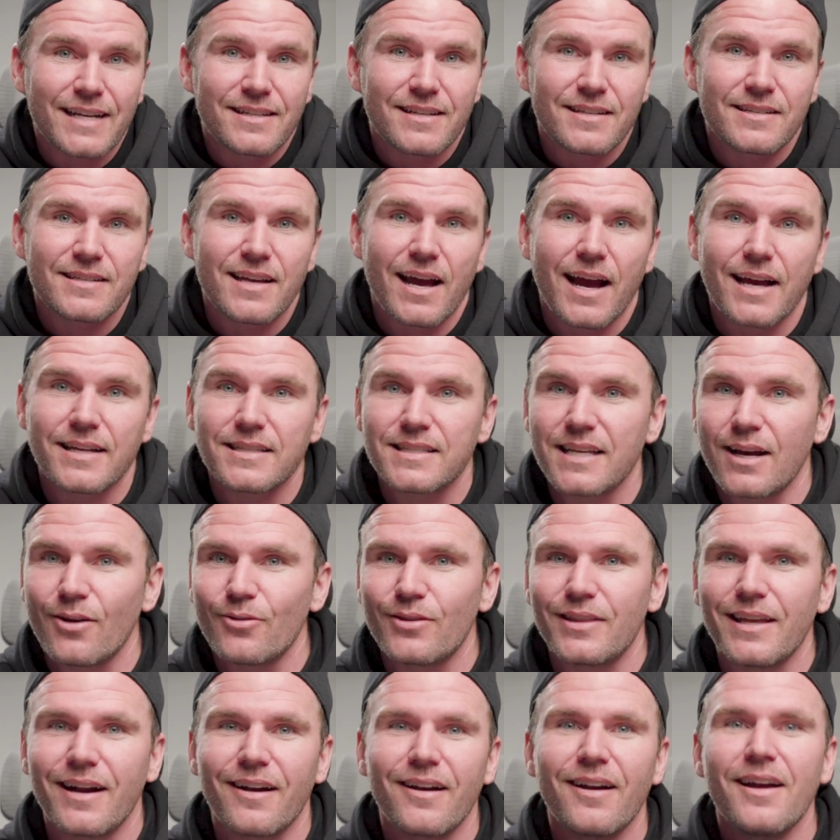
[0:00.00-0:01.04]
designs
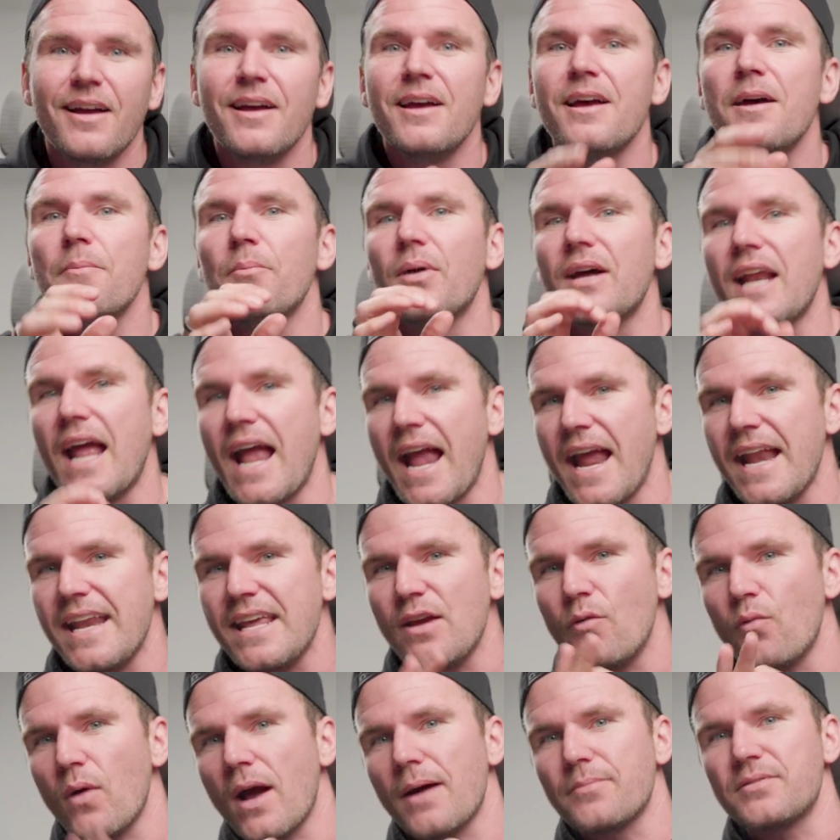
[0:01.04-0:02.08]
out there, but
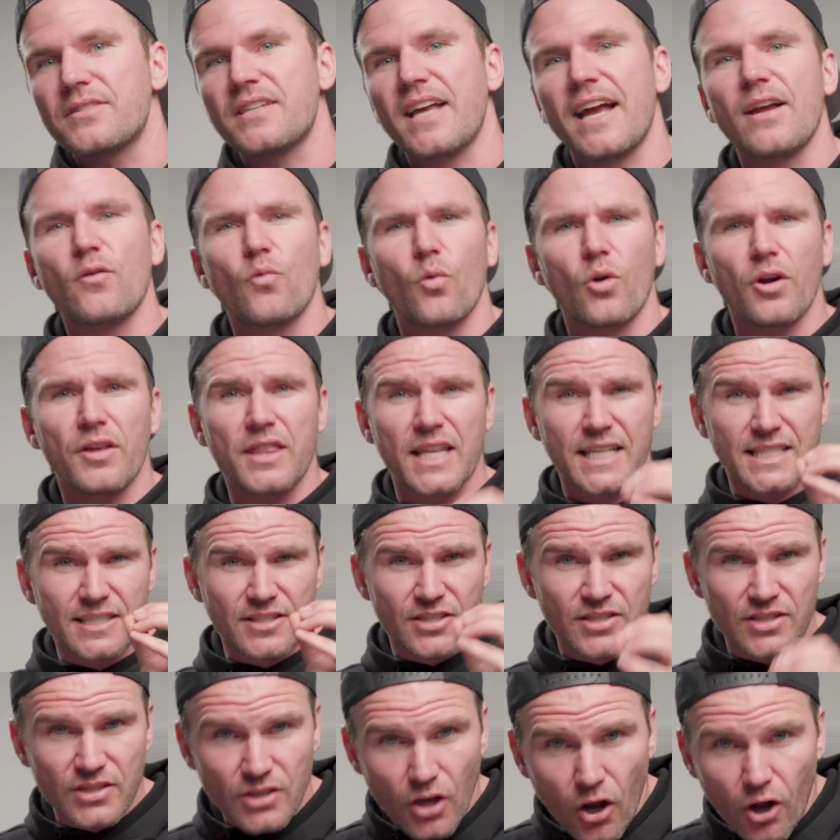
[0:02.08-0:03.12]
any website worth its
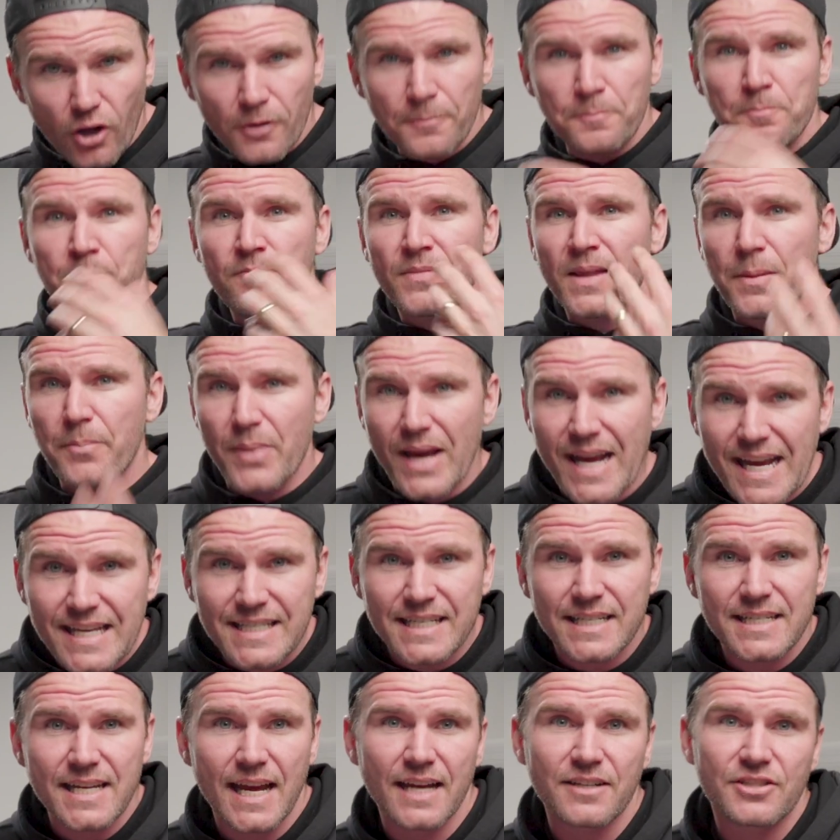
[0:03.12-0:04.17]
salt pays
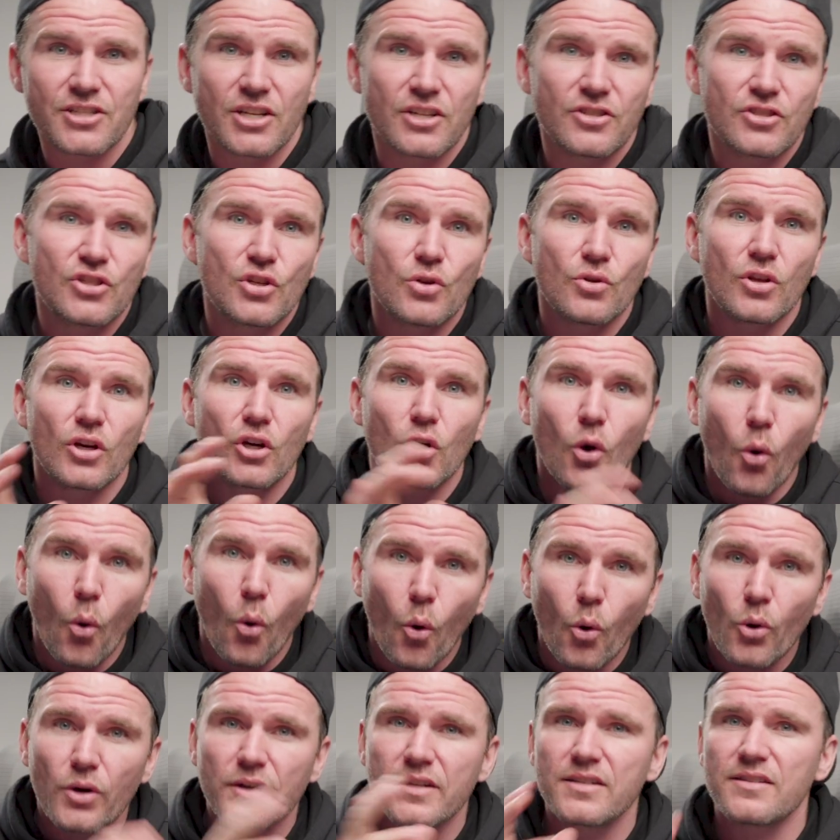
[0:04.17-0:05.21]
attention to the
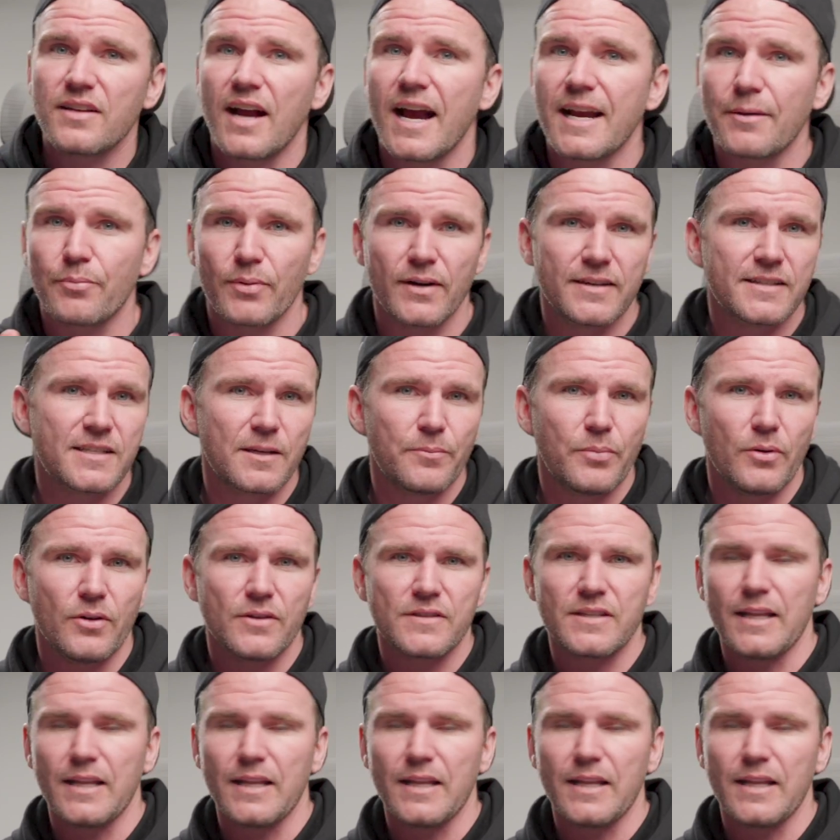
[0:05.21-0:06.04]
core design principles